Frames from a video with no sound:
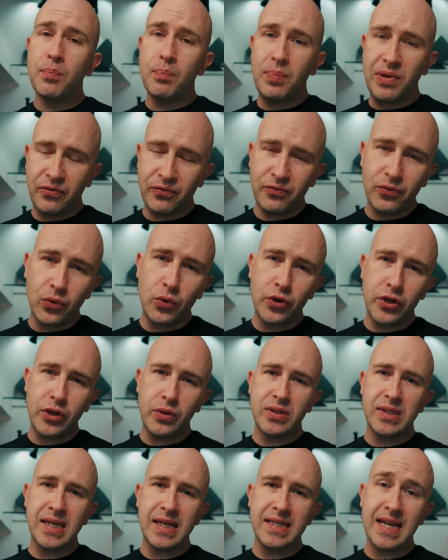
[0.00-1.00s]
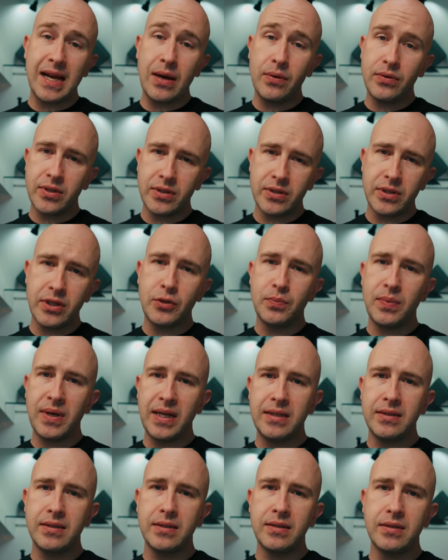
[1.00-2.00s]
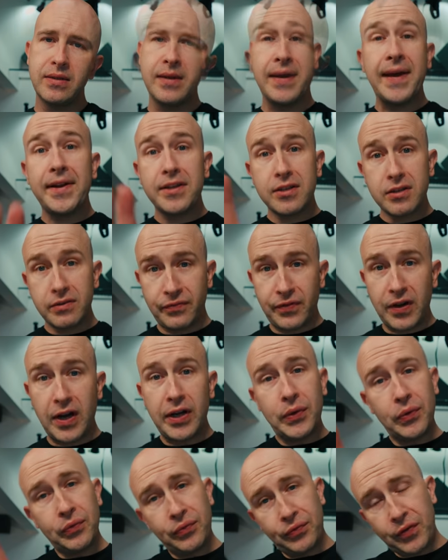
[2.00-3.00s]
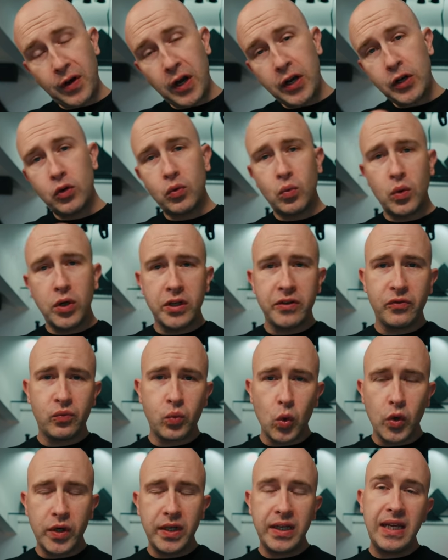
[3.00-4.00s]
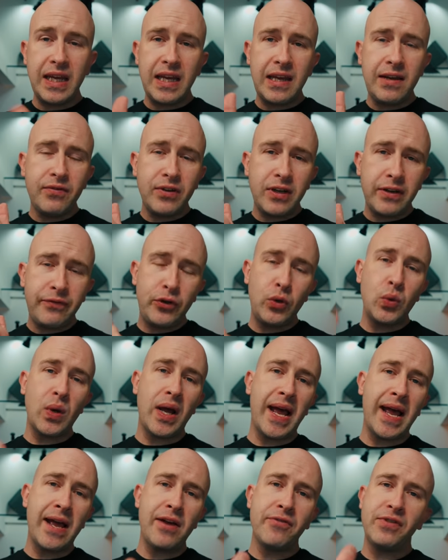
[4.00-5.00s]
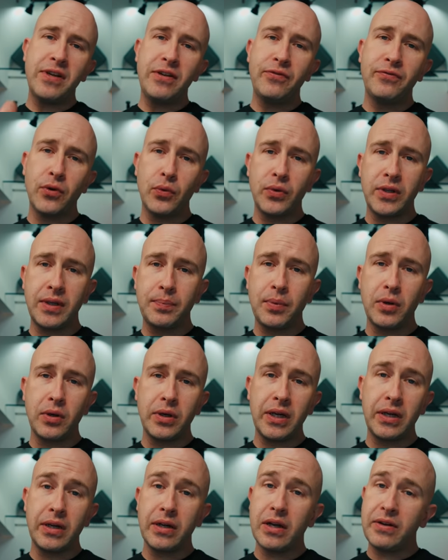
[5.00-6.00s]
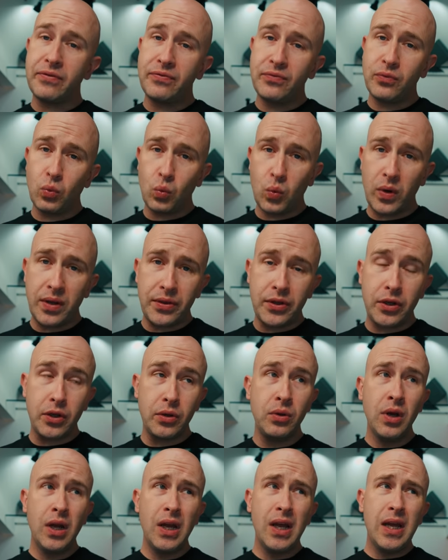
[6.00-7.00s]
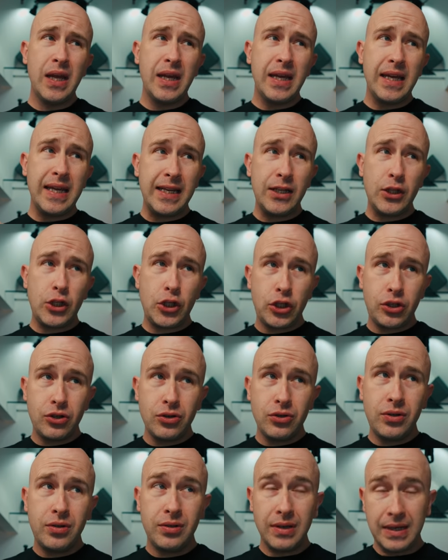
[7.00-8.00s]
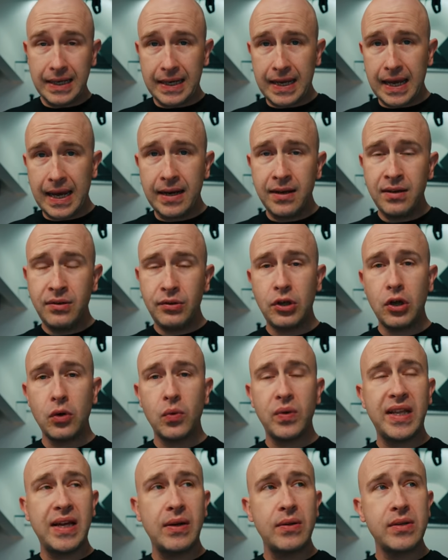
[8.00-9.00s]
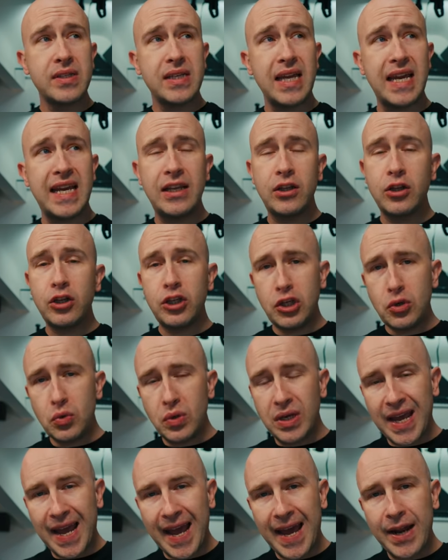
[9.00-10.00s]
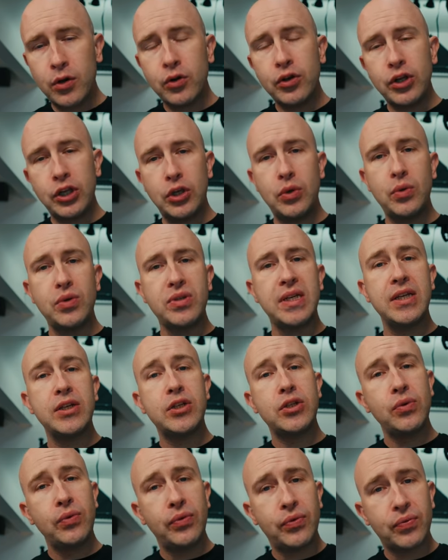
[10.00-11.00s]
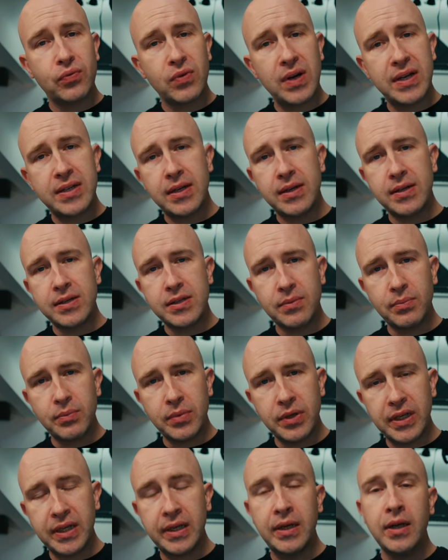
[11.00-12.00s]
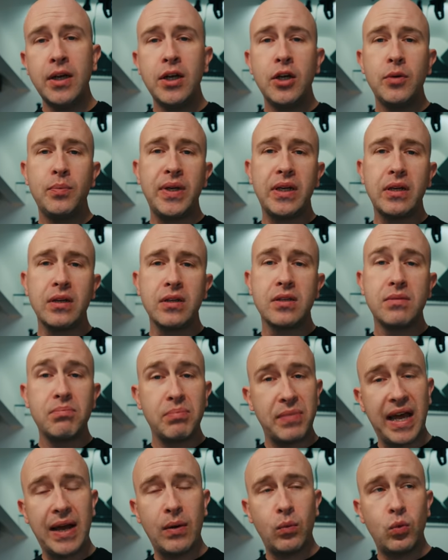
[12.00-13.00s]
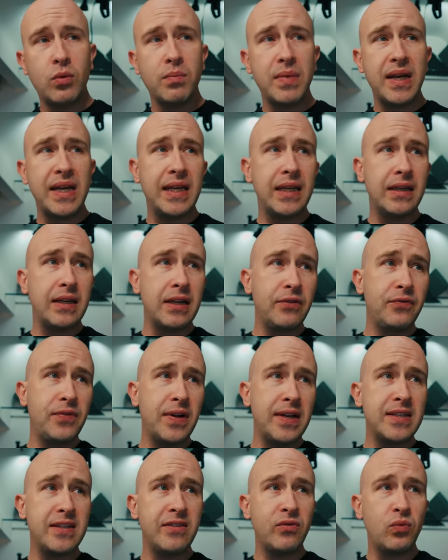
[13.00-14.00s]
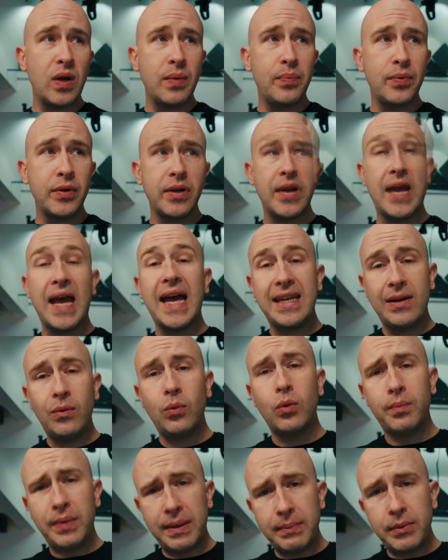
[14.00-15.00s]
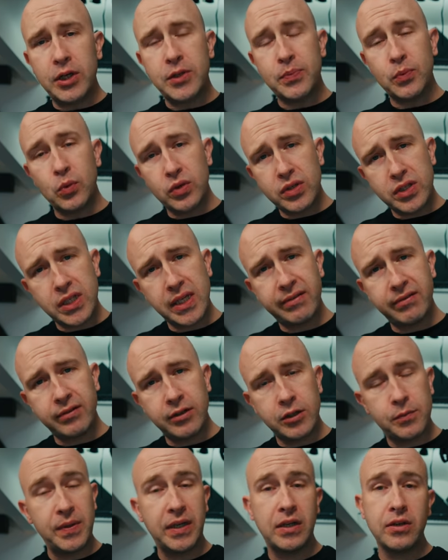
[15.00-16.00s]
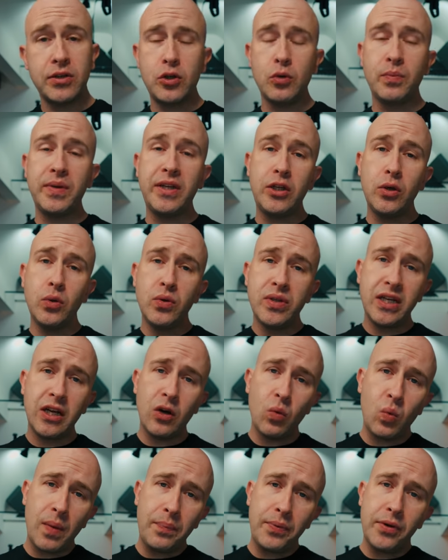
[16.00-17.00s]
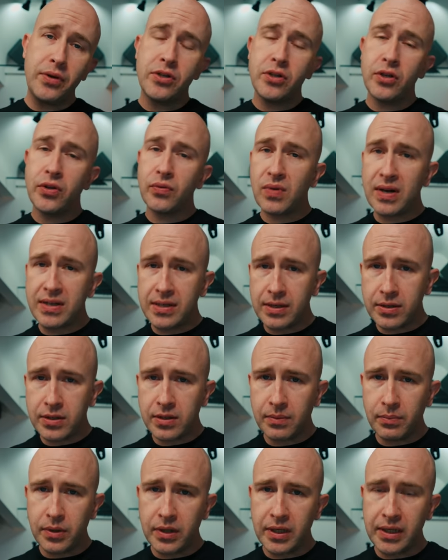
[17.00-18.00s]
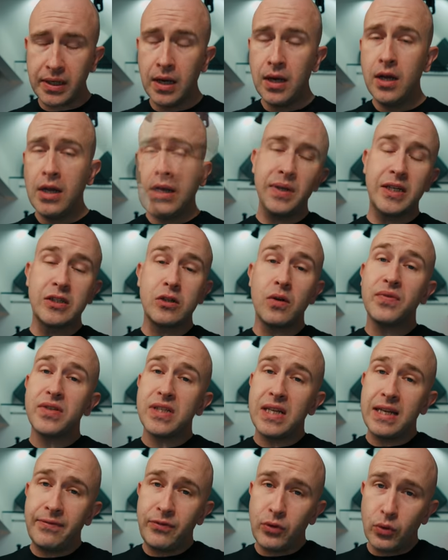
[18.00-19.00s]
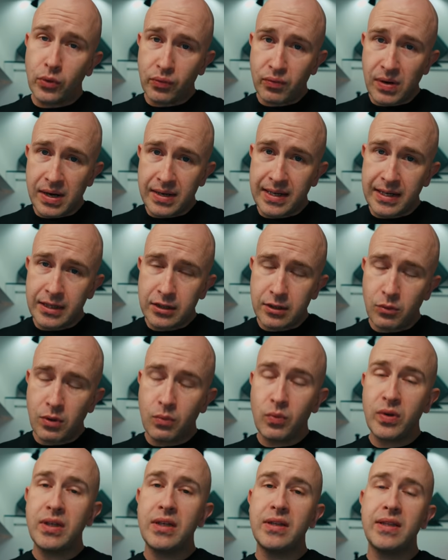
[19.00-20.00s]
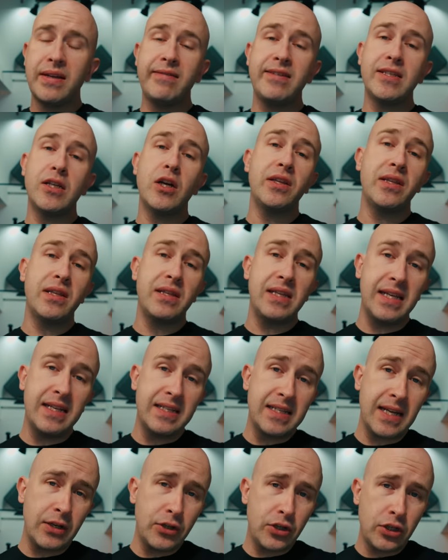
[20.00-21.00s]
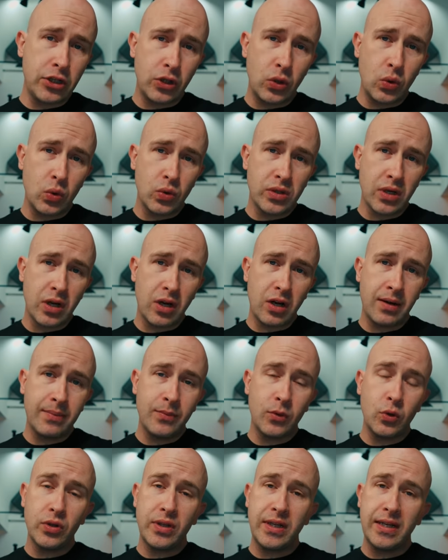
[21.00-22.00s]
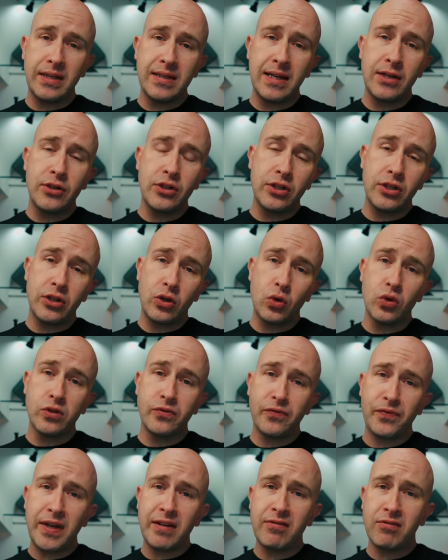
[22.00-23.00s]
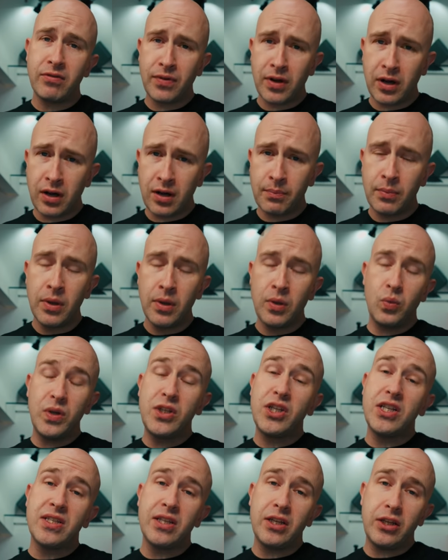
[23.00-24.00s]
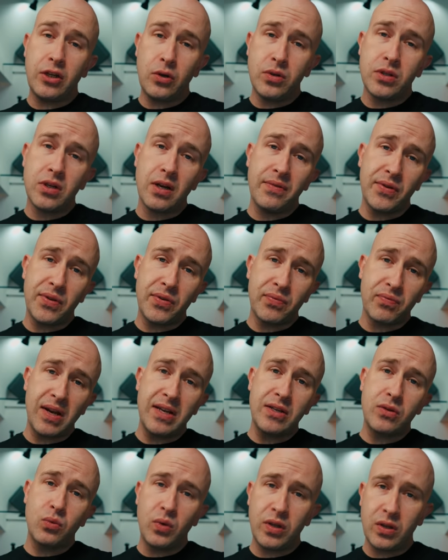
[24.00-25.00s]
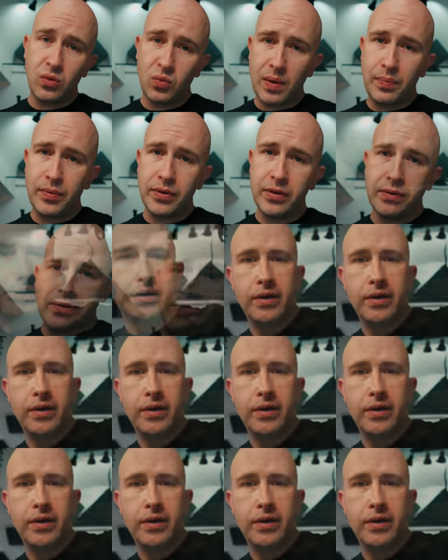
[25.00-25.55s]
before you set out to such places. And as a final word of warning, even if you have a folding pocket knife with you, it should, again, go without saying that you cannot use it to threaten somebody, because that will make it an offensive weapon and it will be much more serious, because you'll be using a weapon to threaten somebody. Because obviously, if you're threatening someone with it, there is either the intention to cause harm or the intention to cause fear of harm, which is the use of a threat with a weapon.